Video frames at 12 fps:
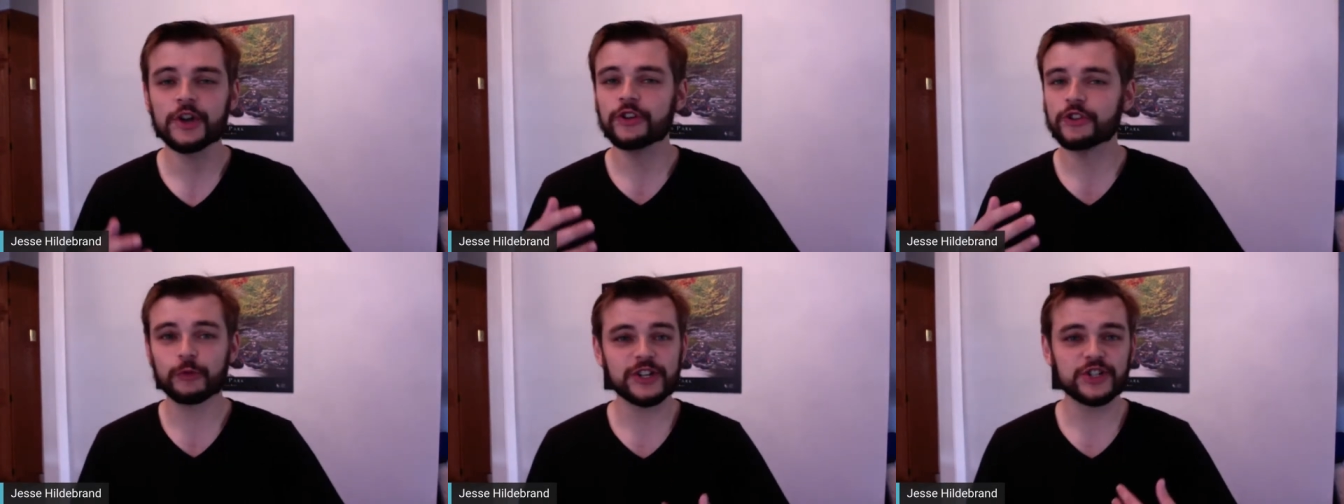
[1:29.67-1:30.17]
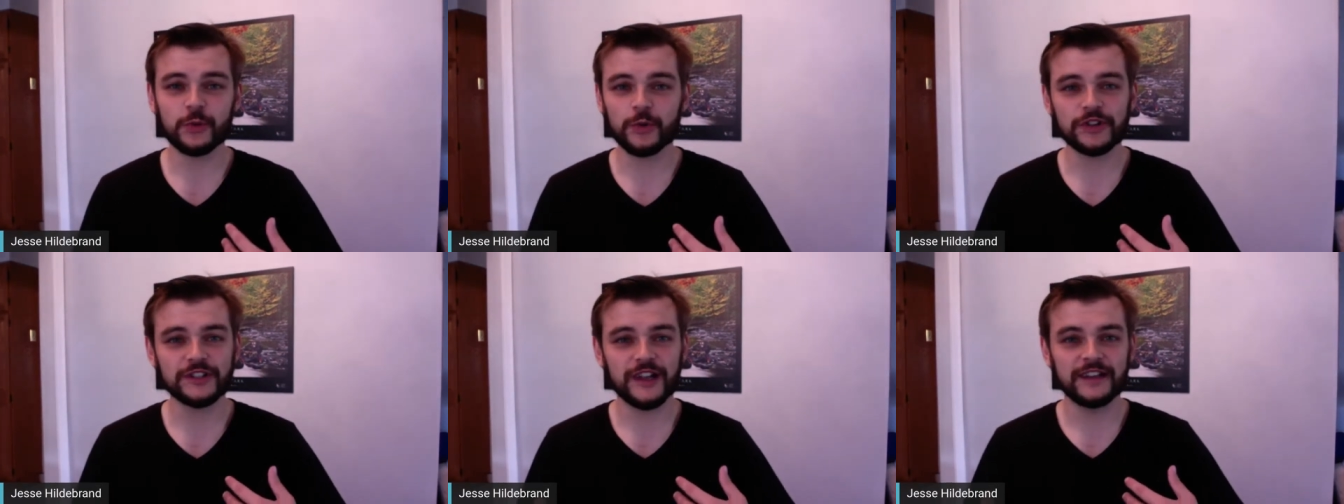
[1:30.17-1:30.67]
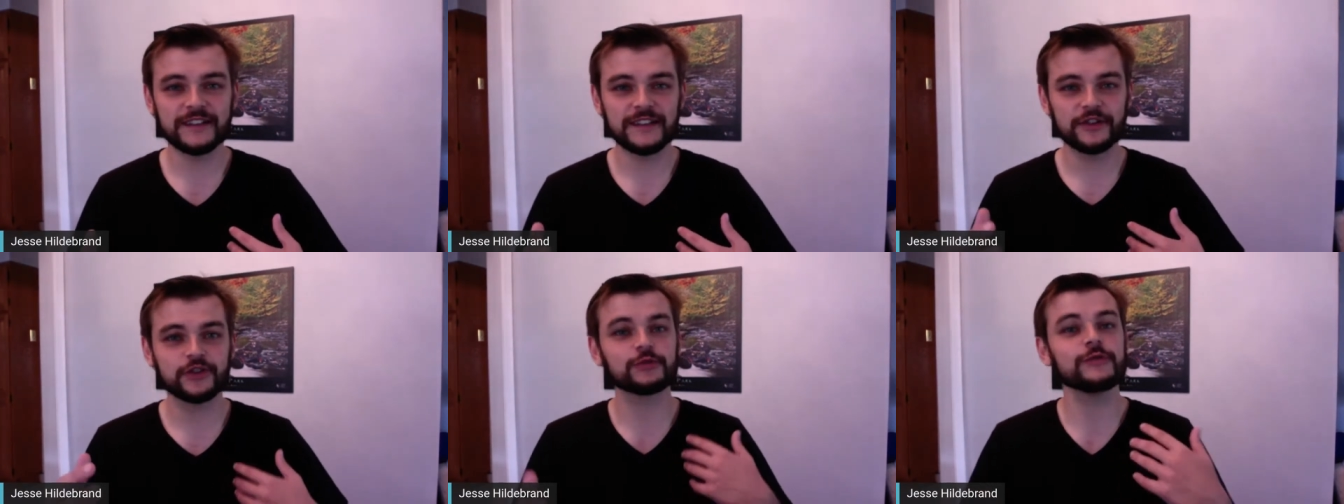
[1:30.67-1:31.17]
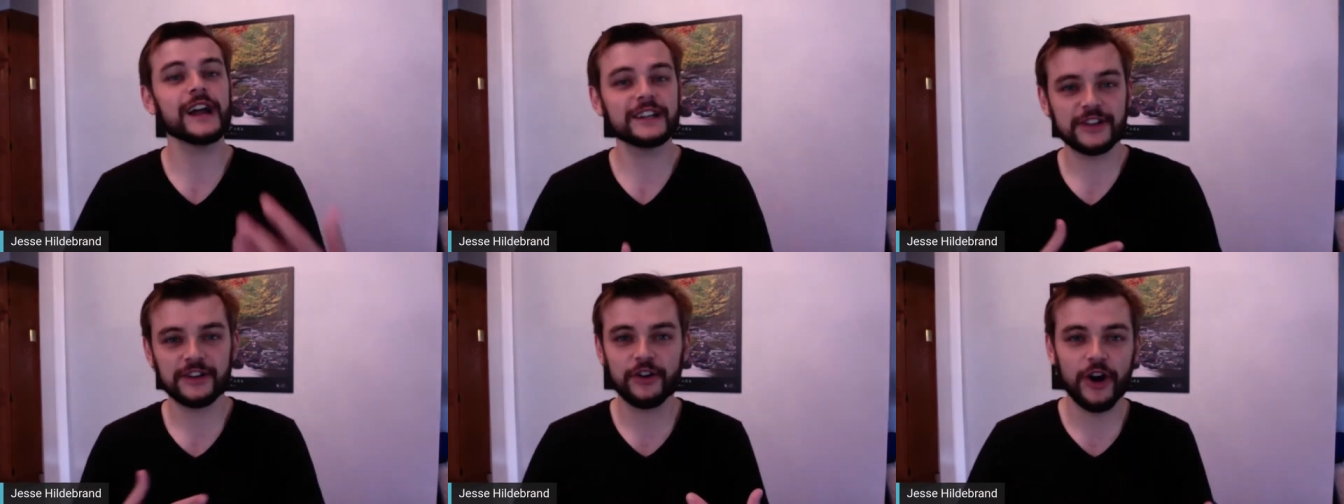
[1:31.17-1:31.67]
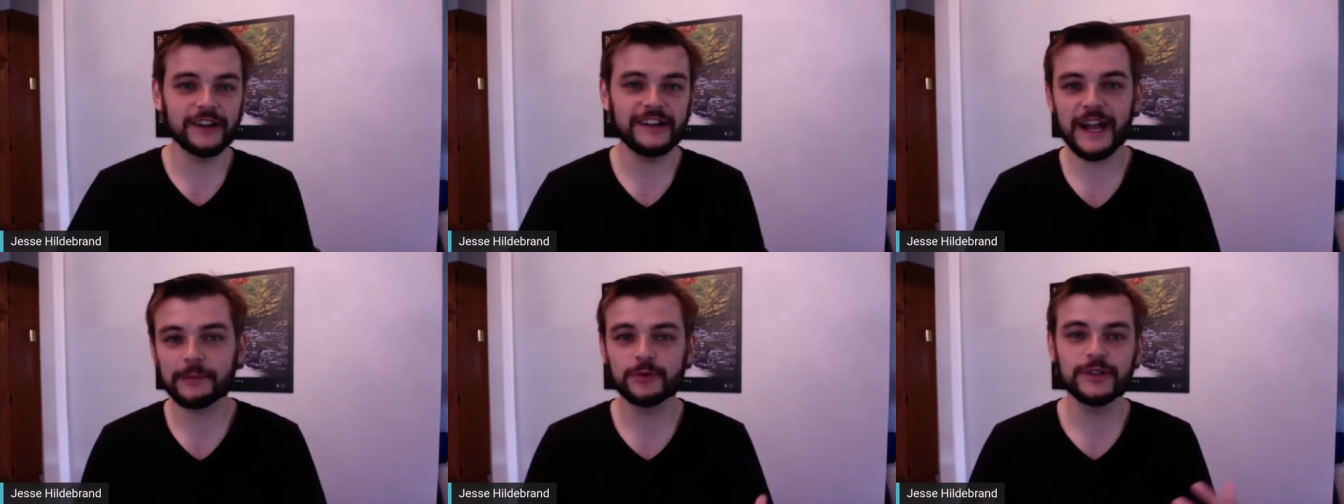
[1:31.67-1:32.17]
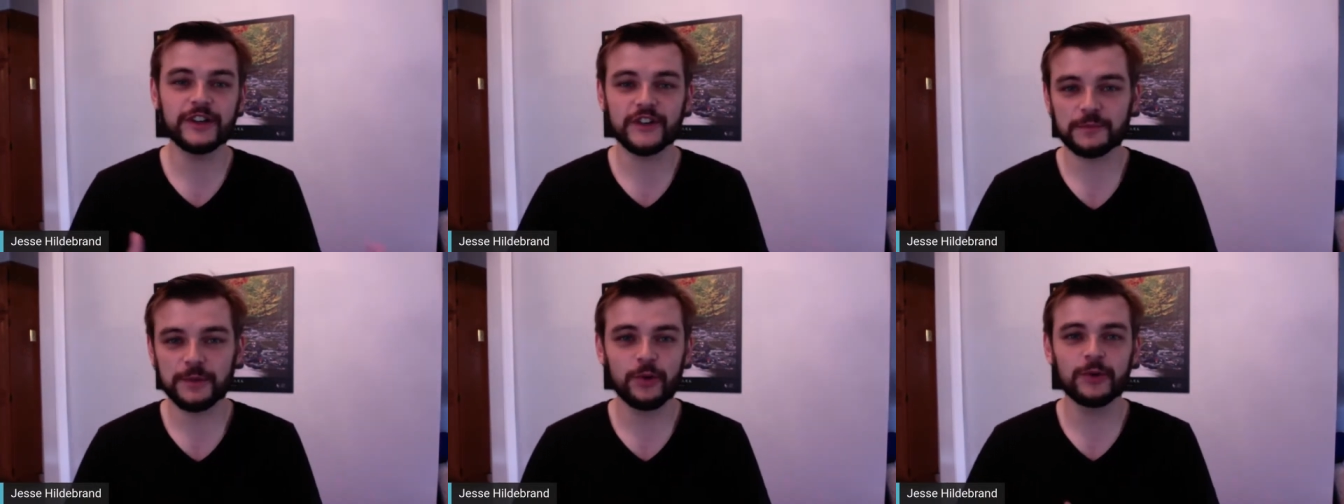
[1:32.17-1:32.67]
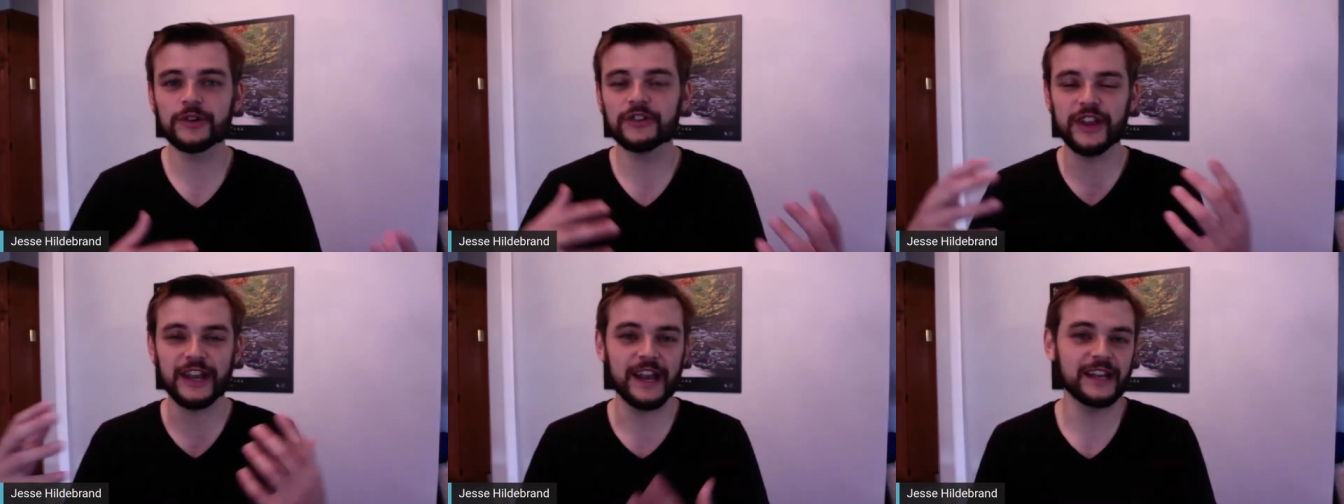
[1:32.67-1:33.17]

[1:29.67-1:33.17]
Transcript: So, Reach the World does direct contact between explorers and,